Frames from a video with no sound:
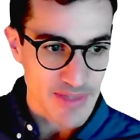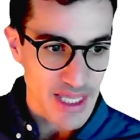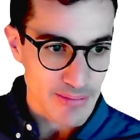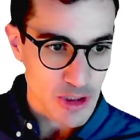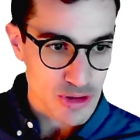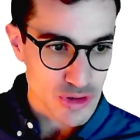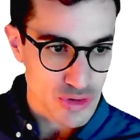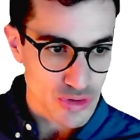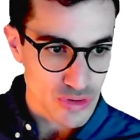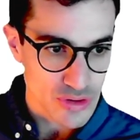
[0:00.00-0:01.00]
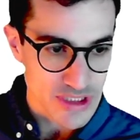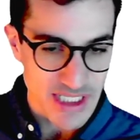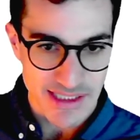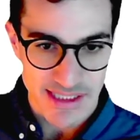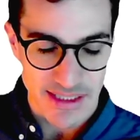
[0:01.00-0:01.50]
then I'm going to
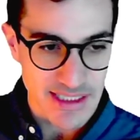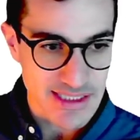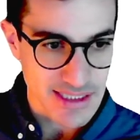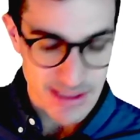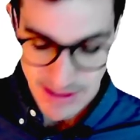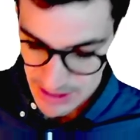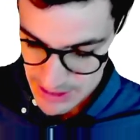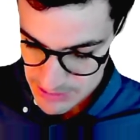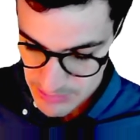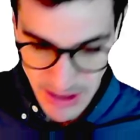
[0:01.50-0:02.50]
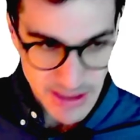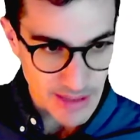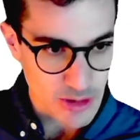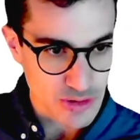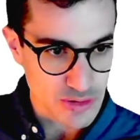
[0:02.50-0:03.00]
change the distance a little bit.
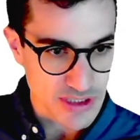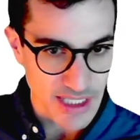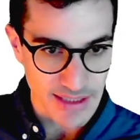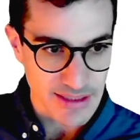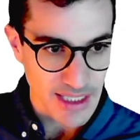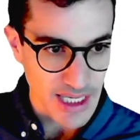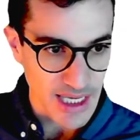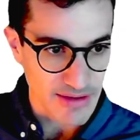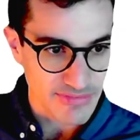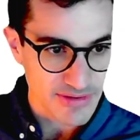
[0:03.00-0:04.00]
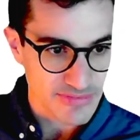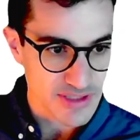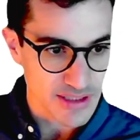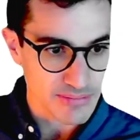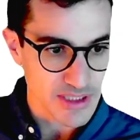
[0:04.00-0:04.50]
I'm going to set uh,
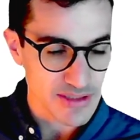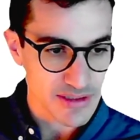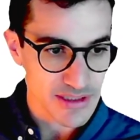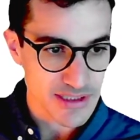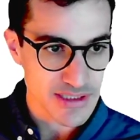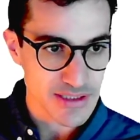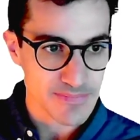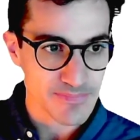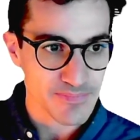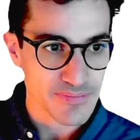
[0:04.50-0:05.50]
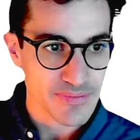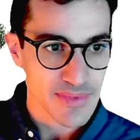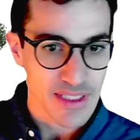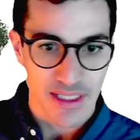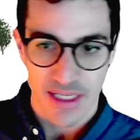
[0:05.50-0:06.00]
fifty meters.
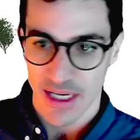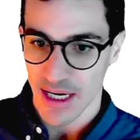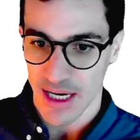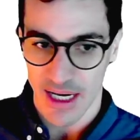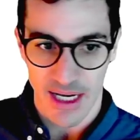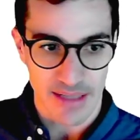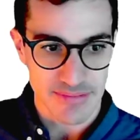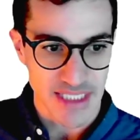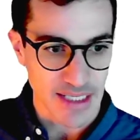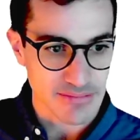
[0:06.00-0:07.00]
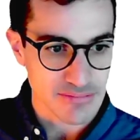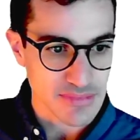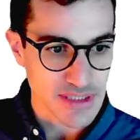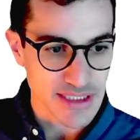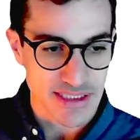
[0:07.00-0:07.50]
Uh, yeah,
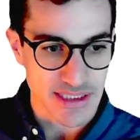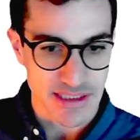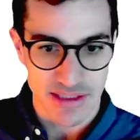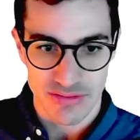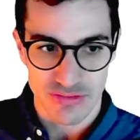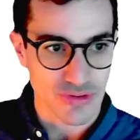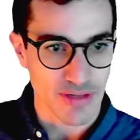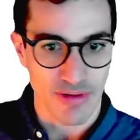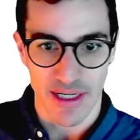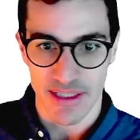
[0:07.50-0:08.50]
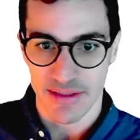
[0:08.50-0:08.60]
let's just rerun.